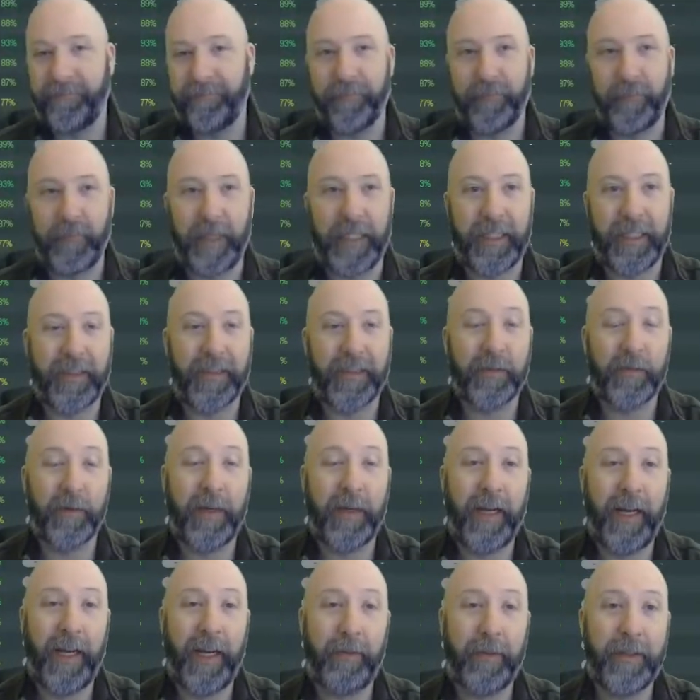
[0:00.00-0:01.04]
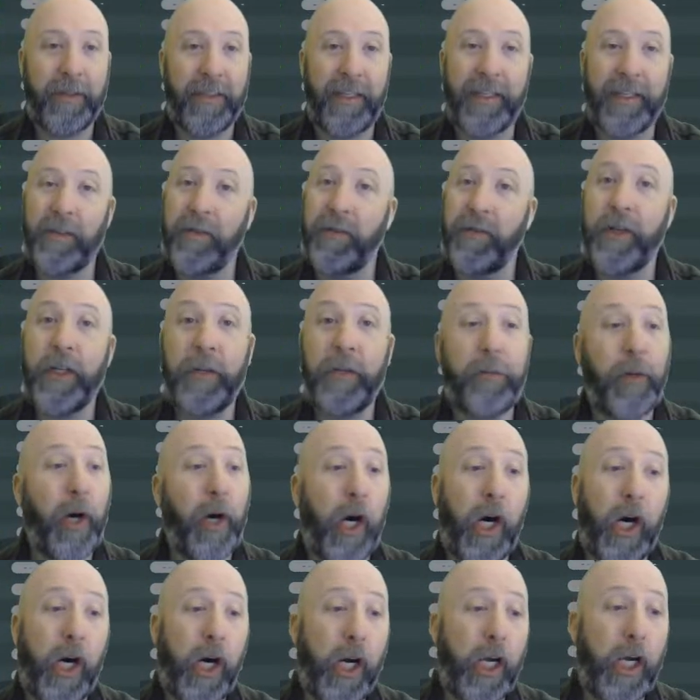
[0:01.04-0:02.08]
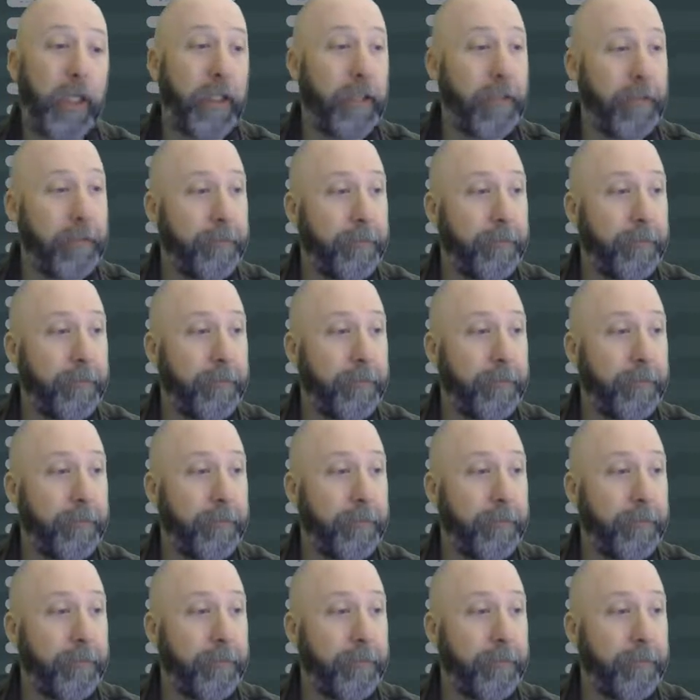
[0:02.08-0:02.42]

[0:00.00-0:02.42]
But that's what happens. That's football.